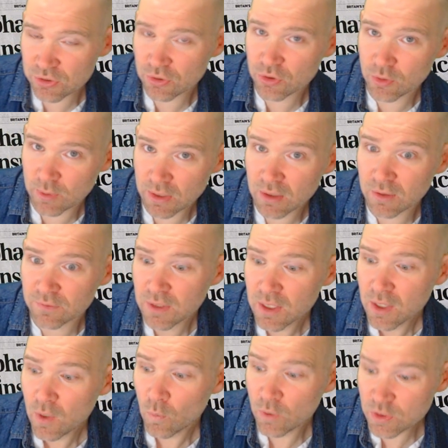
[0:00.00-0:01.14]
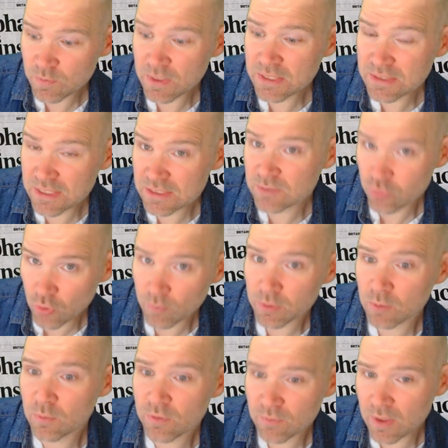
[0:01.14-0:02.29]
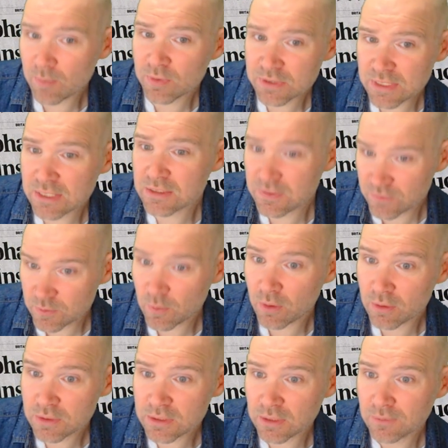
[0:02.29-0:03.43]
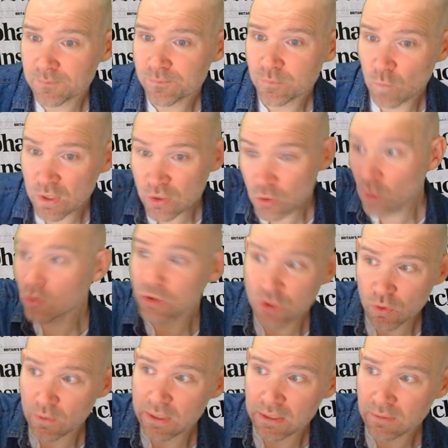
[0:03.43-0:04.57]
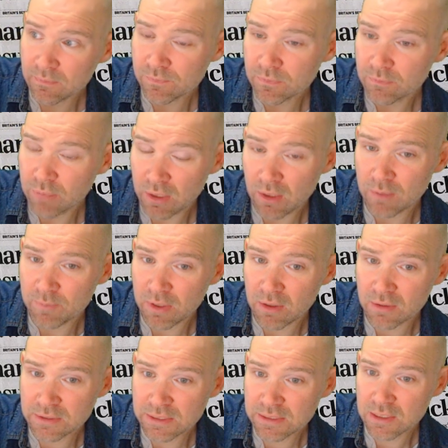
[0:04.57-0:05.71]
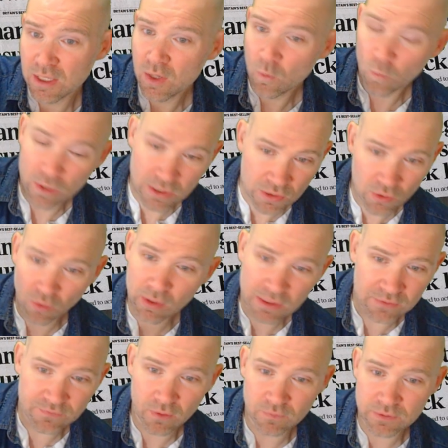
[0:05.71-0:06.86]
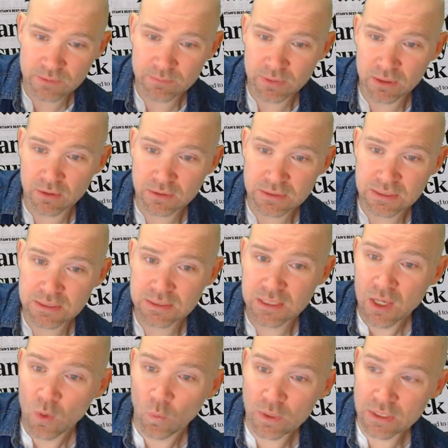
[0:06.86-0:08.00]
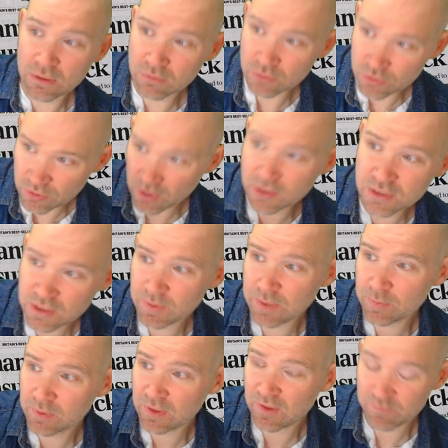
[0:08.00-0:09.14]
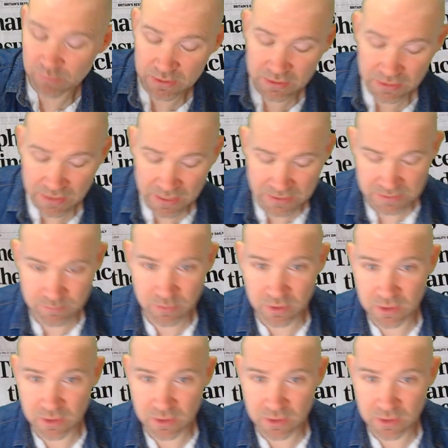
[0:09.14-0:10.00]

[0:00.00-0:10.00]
on your behalf, which means there's a problem with representative democracy. We're not joining parties, we're not involved in parties, we don't trust the people that have been elected by